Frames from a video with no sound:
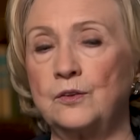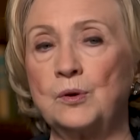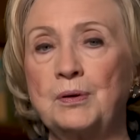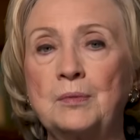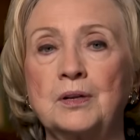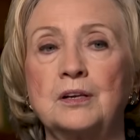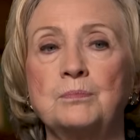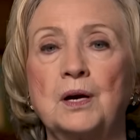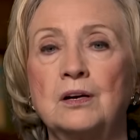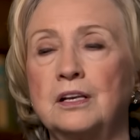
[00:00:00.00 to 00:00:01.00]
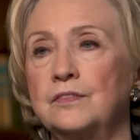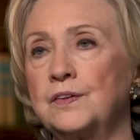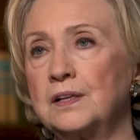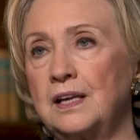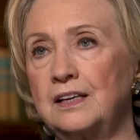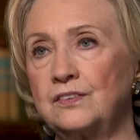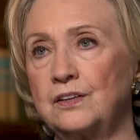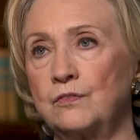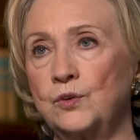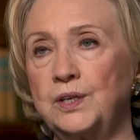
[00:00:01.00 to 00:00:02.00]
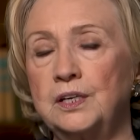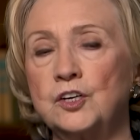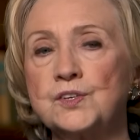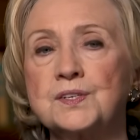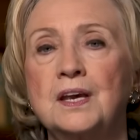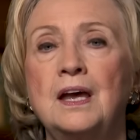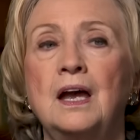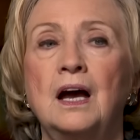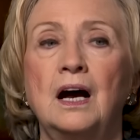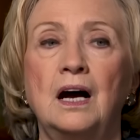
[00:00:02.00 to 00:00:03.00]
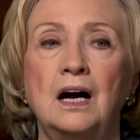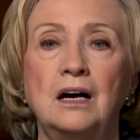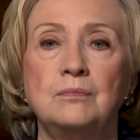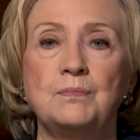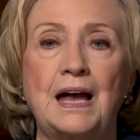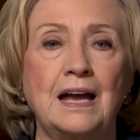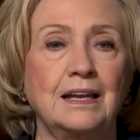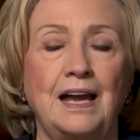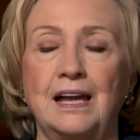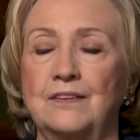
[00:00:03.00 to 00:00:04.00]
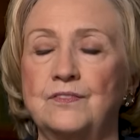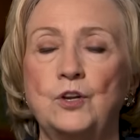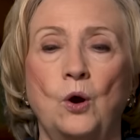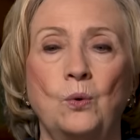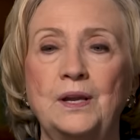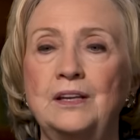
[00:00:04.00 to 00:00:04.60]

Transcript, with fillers: in the Republican Party for the last several years. Um, I, I, have no